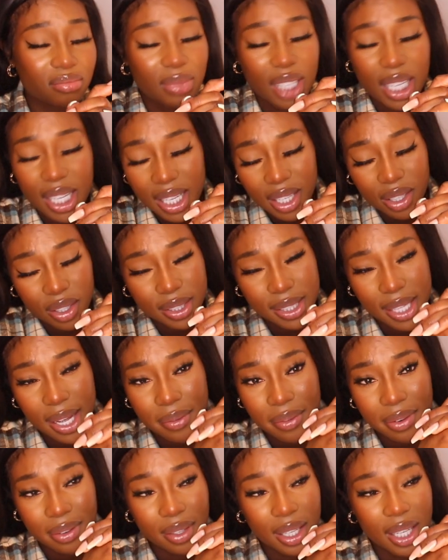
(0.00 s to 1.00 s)
I ain't got
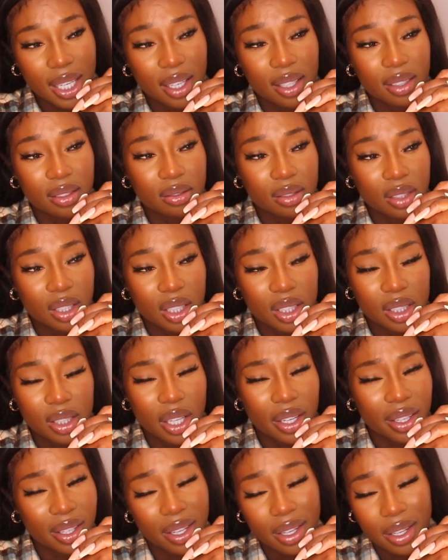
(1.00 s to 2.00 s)
time for it.
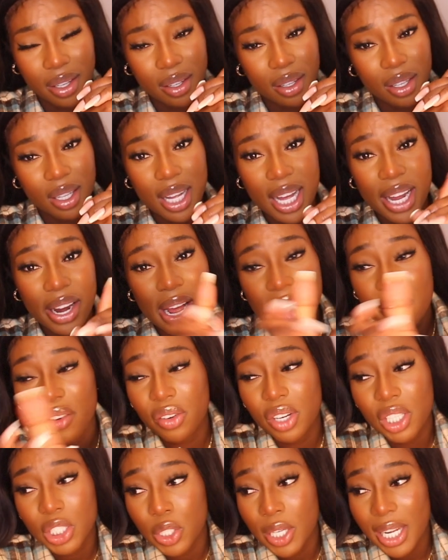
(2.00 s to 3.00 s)
So no, I don't have a
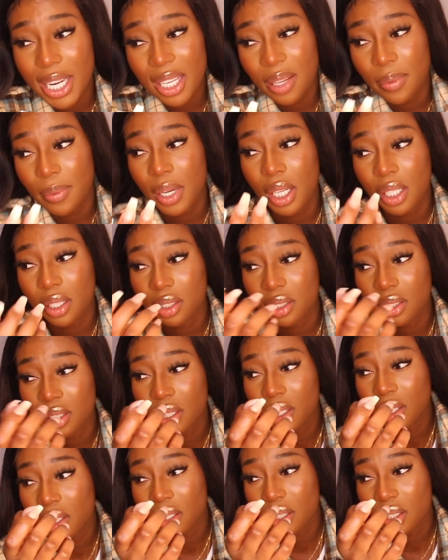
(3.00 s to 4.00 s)
crush on anyone.
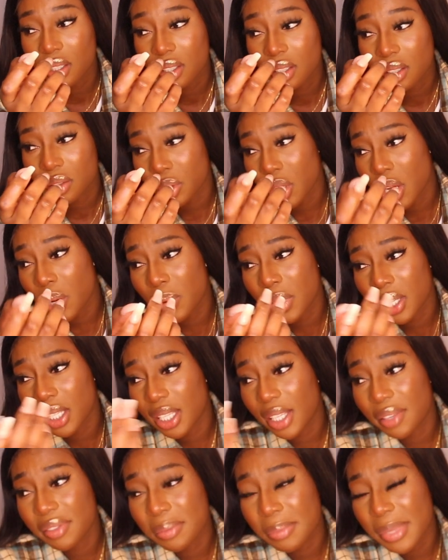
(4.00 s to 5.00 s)
No one
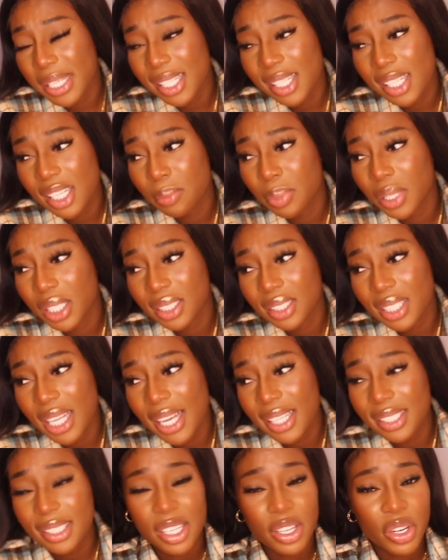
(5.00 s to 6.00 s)
gives me sleepless
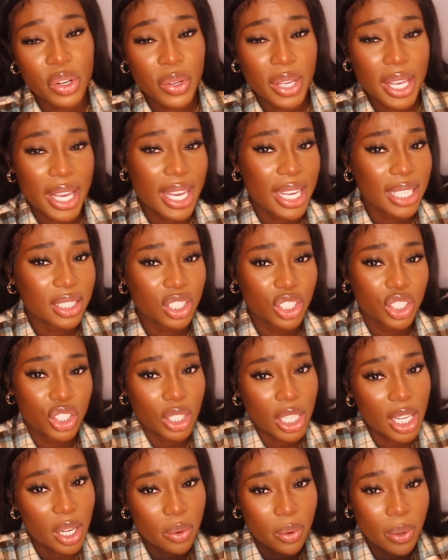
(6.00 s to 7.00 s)
nights. I don't care to
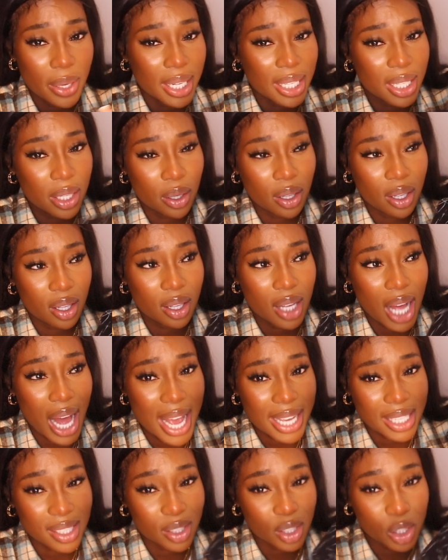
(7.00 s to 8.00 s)
check what any
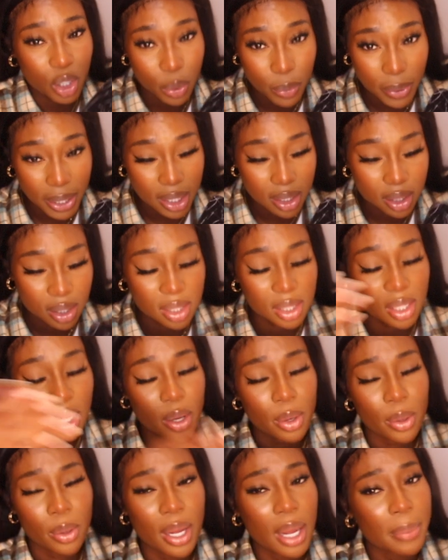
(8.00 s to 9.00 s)
guy is doing, so
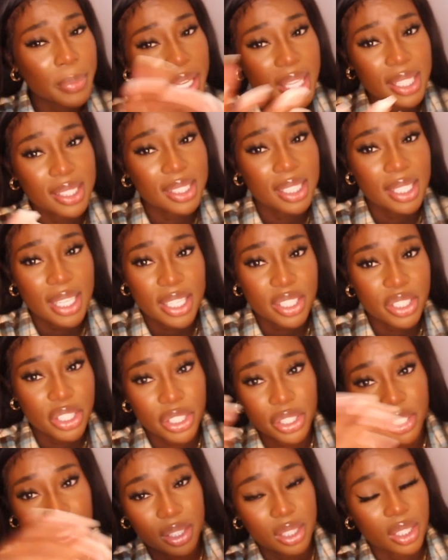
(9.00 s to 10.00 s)
I'm guessing I
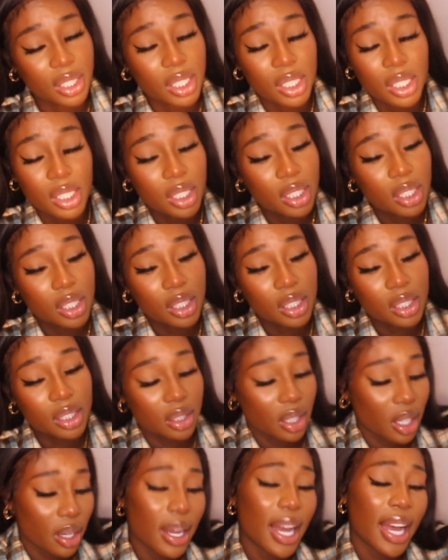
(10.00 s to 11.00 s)
don't.
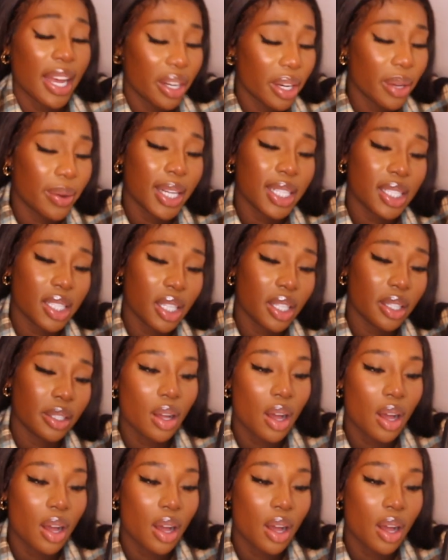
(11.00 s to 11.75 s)
No, I know I don't.